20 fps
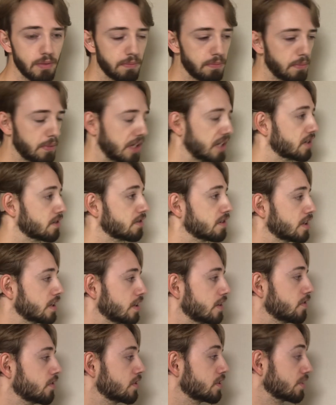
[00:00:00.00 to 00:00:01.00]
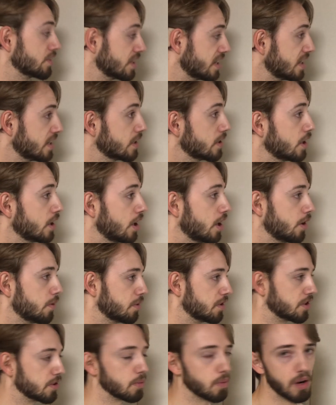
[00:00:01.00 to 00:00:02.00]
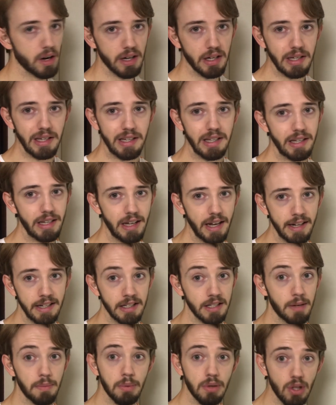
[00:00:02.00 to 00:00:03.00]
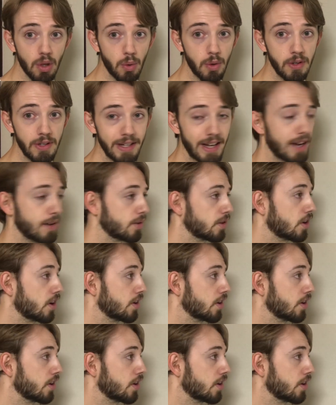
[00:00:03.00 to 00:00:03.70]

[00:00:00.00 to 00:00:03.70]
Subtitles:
basically deleted, which is why he ends up lower down